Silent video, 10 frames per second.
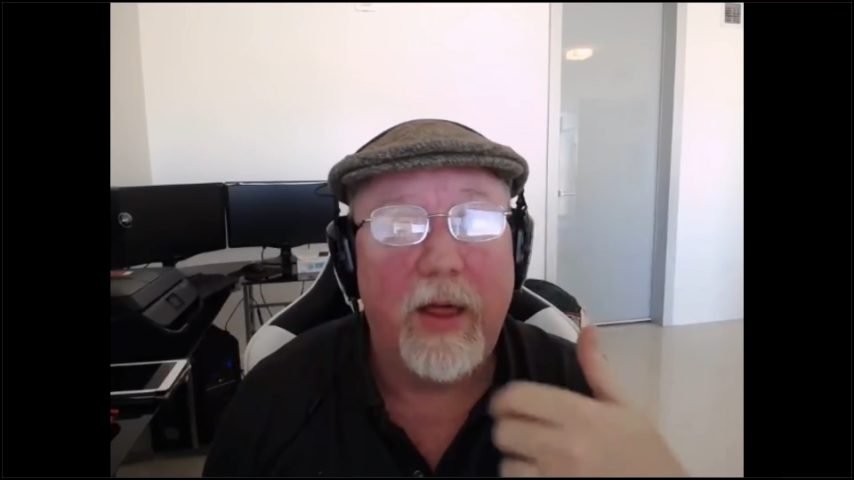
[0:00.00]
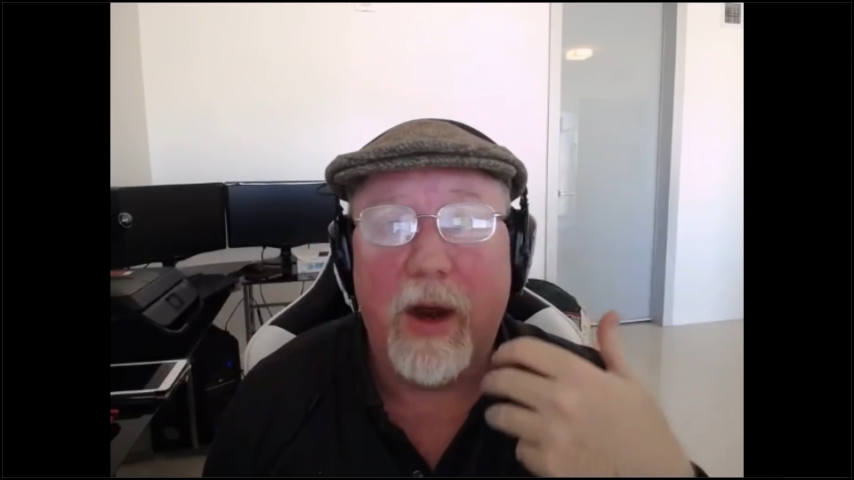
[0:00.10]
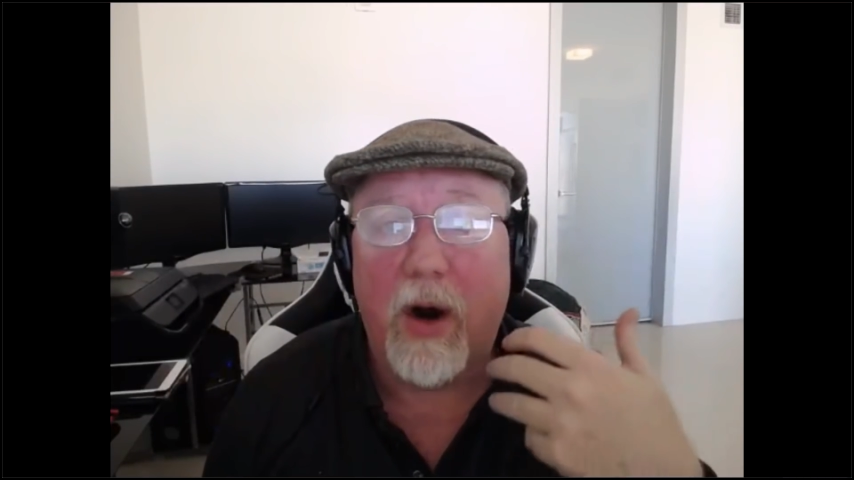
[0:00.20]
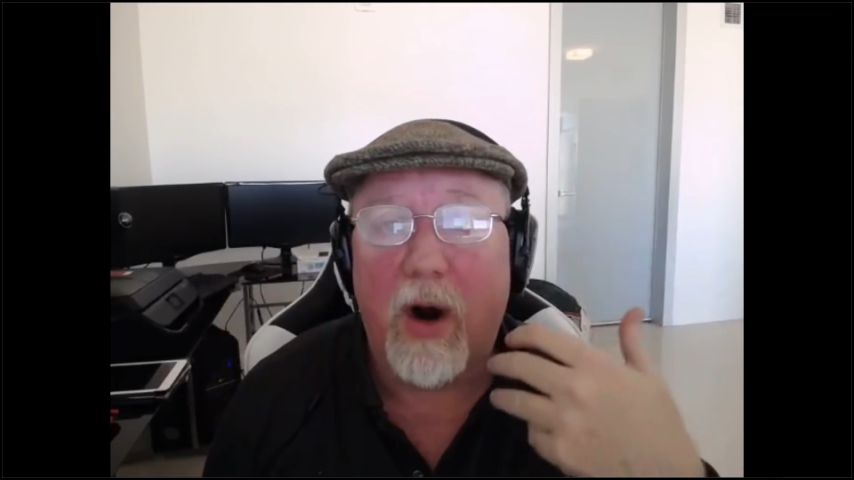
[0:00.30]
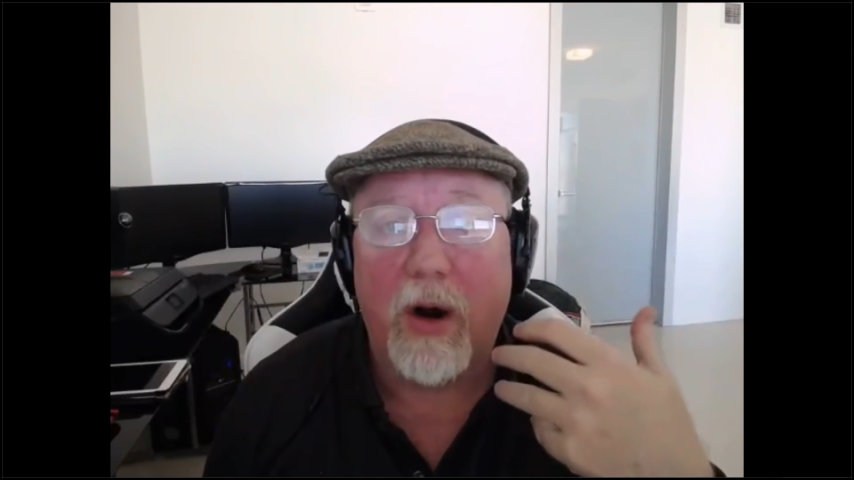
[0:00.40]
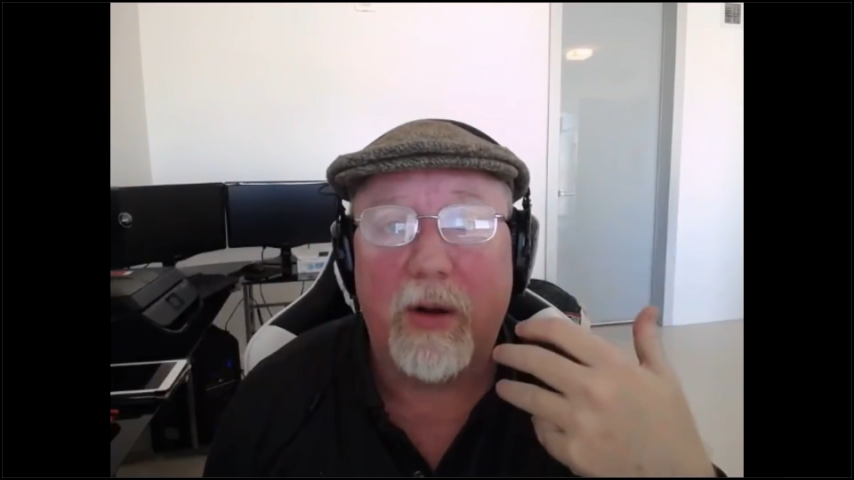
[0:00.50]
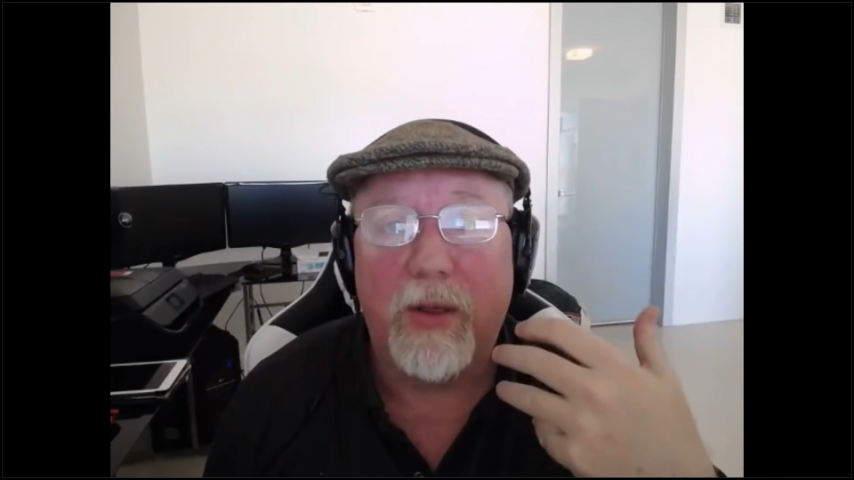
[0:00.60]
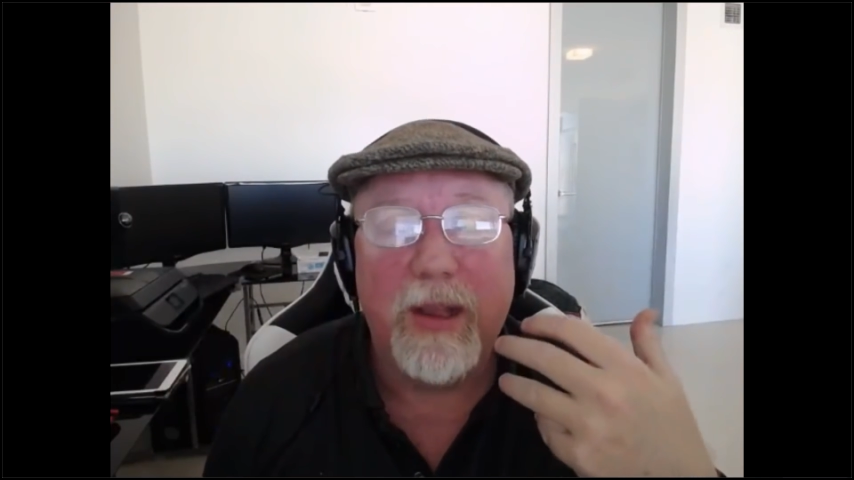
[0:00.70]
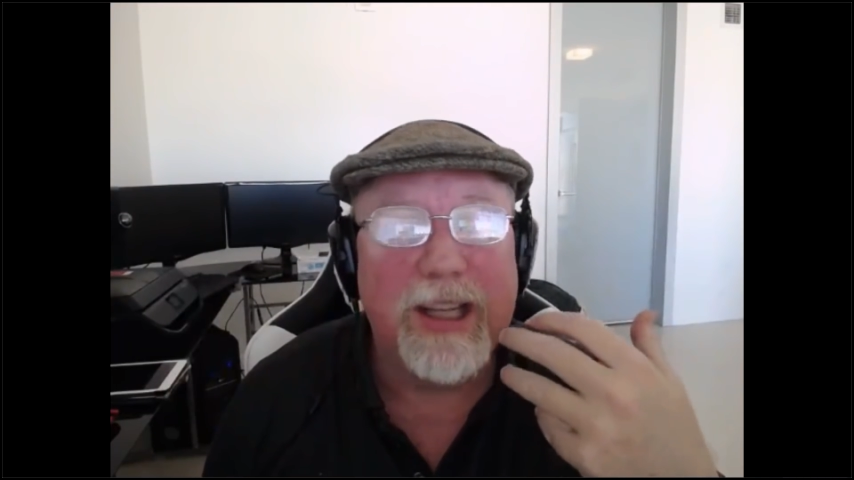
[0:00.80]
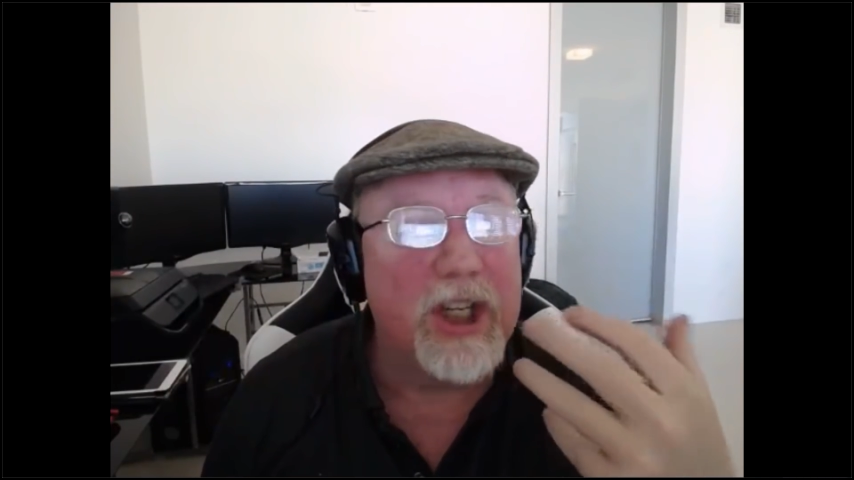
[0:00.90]
There
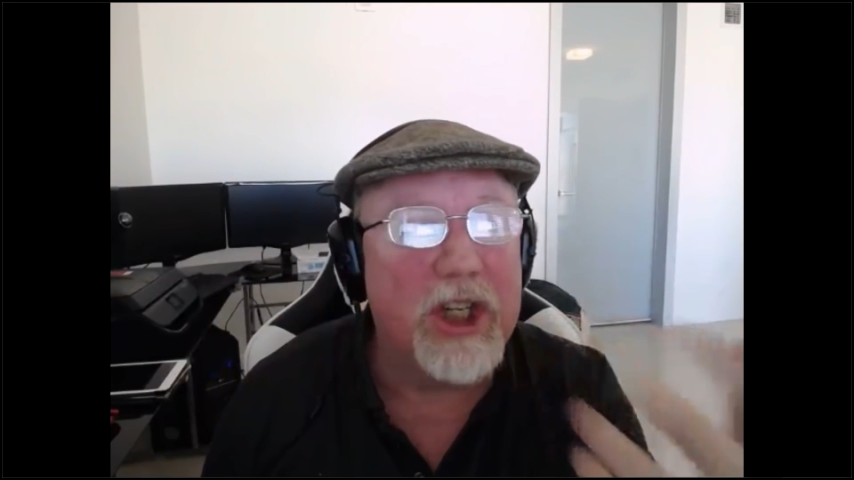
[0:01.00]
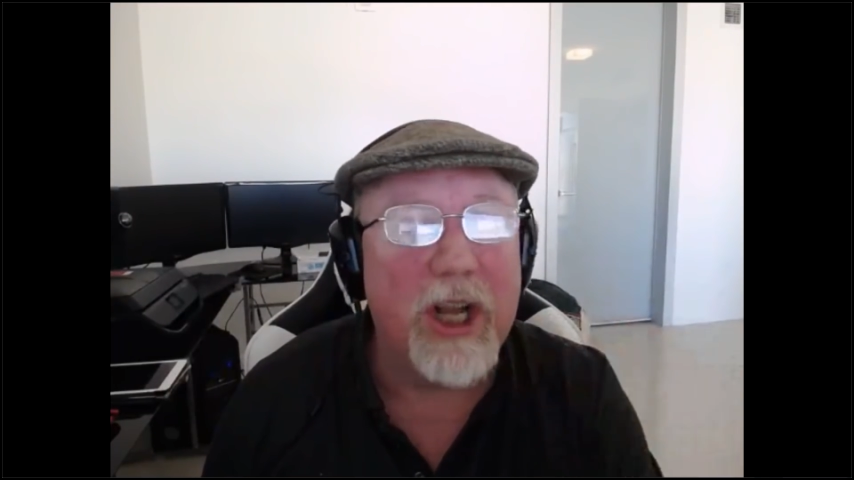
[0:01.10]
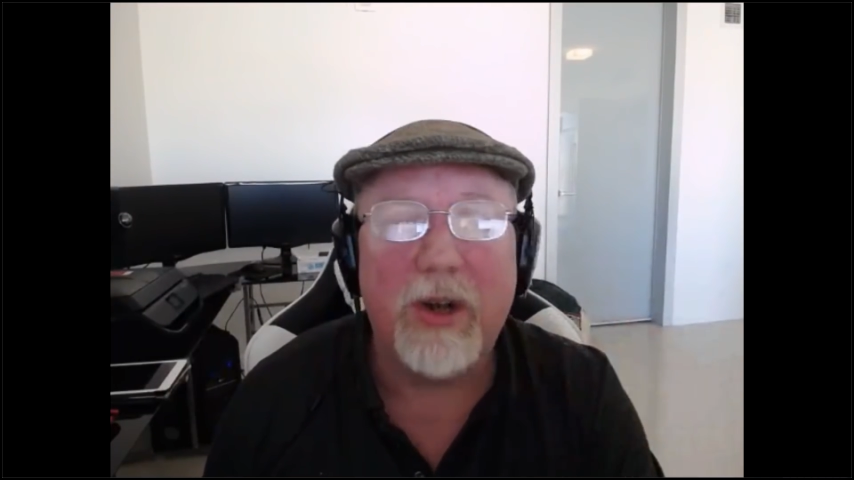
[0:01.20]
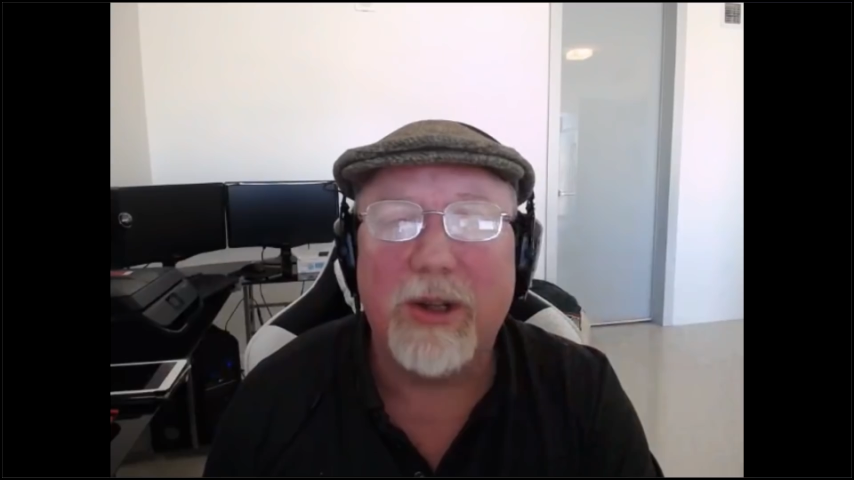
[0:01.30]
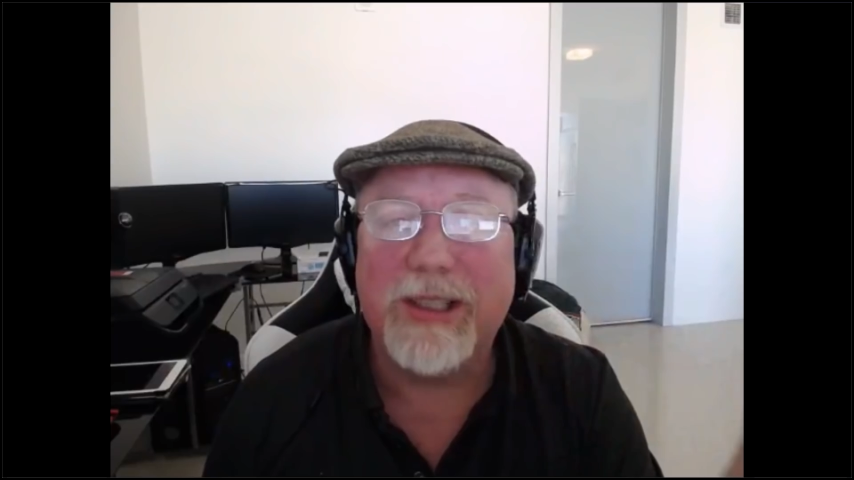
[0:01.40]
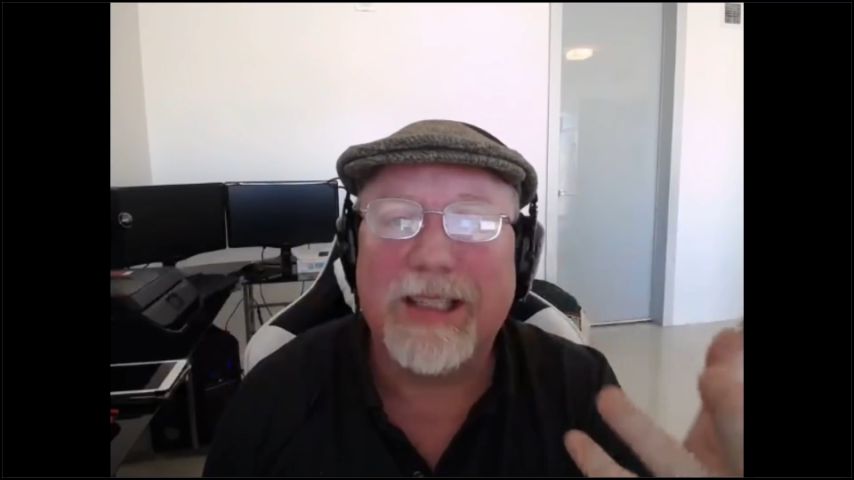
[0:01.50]
are jingles